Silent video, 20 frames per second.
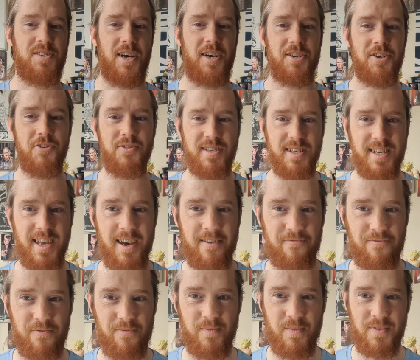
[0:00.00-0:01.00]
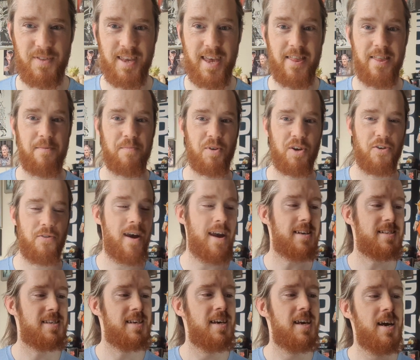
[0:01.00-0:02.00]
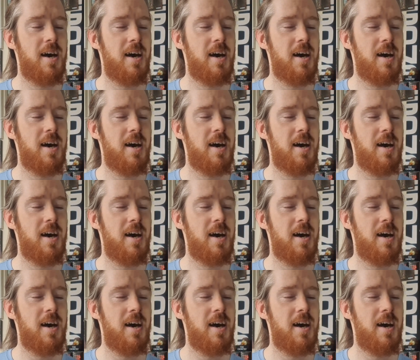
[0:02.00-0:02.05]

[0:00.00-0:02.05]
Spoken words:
I usually get them correct.